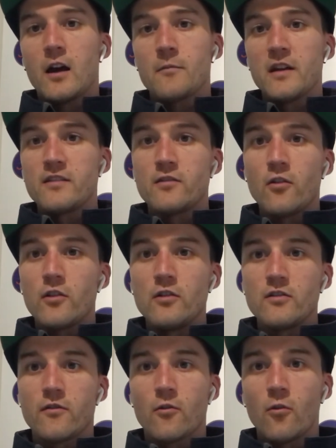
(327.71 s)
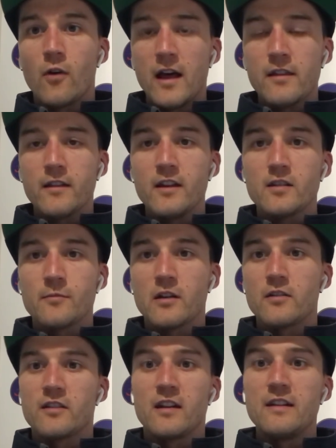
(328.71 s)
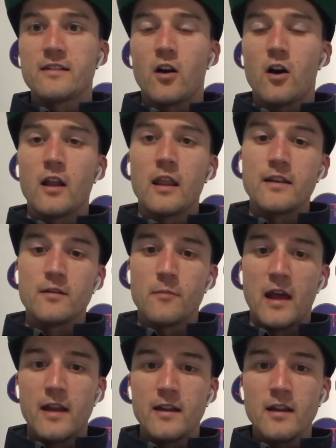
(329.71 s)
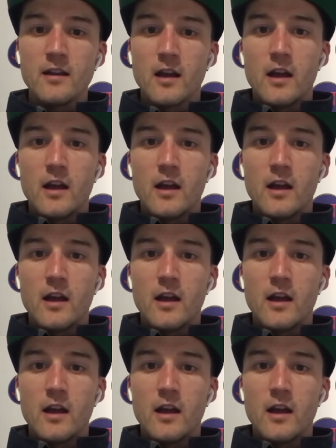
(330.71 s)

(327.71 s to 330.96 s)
It's not used for all athletes because it is highly demanding,